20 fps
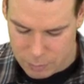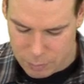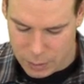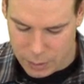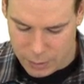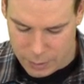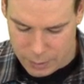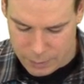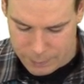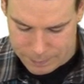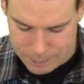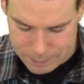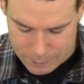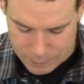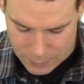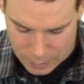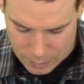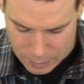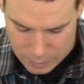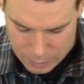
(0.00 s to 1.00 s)
by
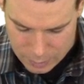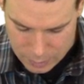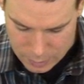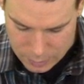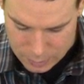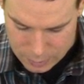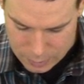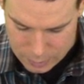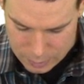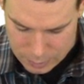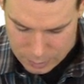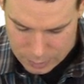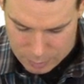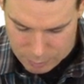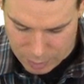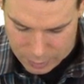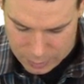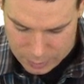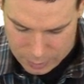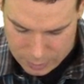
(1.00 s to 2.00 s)
d
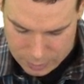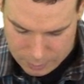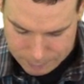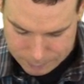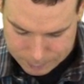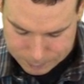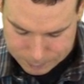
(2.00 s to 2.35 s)
by dt.